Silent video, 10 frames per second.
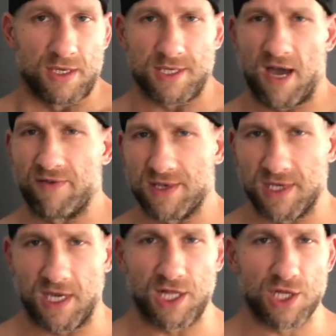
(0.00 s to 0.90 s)
this
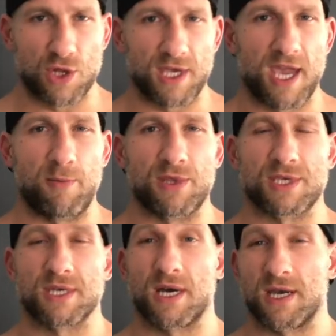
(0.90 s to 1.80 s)
obviously clearly gave me the
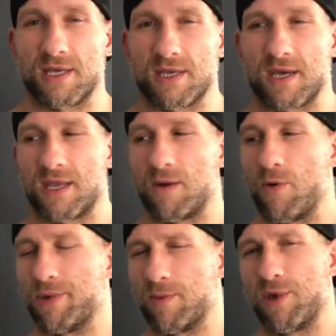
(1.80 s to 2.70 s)
sign that
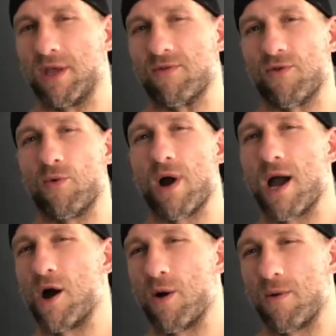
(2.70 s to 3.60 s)
I won't be competing for a
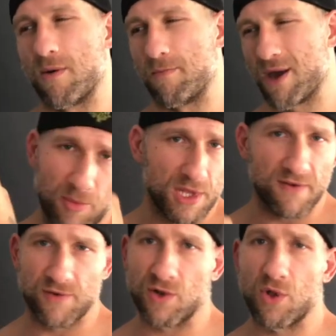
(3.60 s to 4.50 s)
while. I'm a
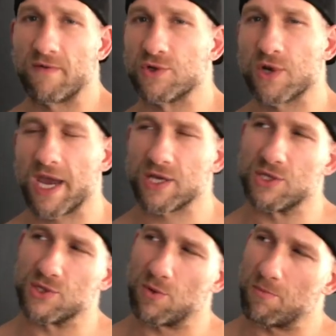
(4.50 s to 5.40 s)
believer in the law of
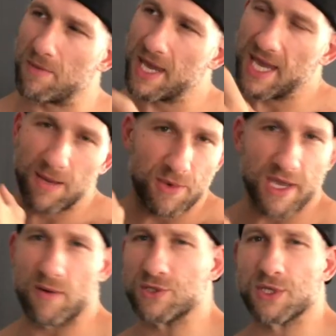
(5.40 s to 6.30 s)
attraction, so
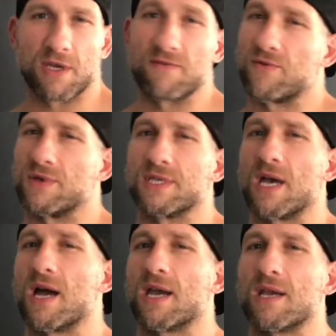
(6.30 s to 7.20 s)
maybe I was looking for a
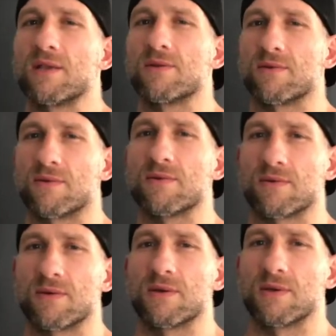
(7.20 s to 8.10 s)
sign
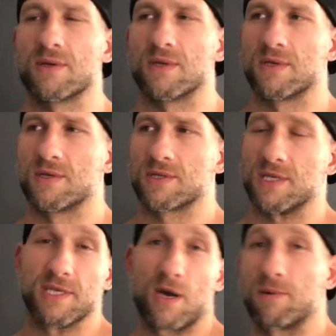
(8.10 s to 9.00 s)

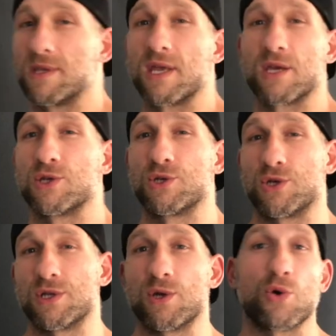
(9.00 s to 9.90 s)
to tell me that I
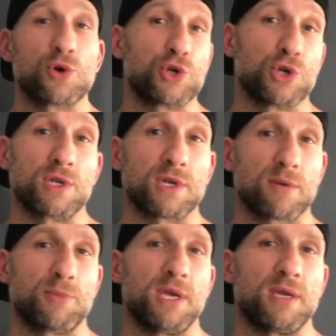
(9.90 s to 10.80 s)
should or shouldn't
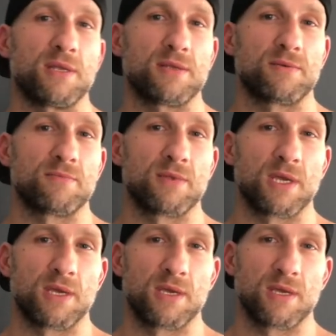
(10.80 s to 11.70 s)
compete.
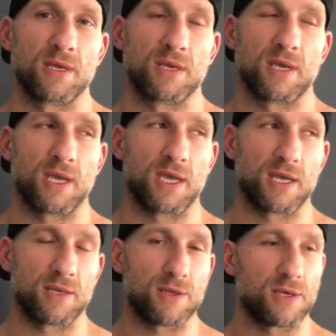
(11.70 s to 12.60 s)

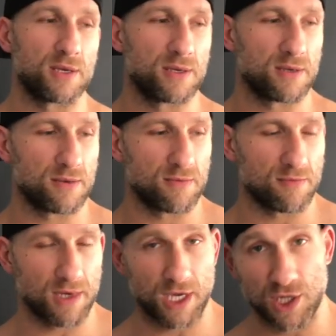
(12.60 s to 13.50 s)
And
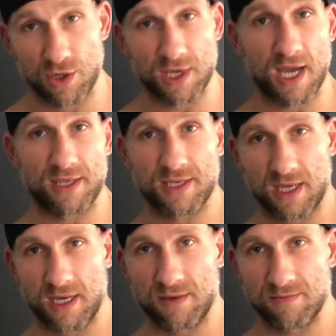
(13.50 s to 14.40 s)
I clearly got the
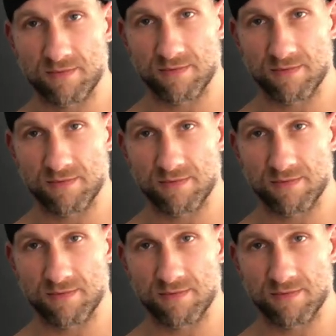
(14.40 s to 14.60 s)
sign.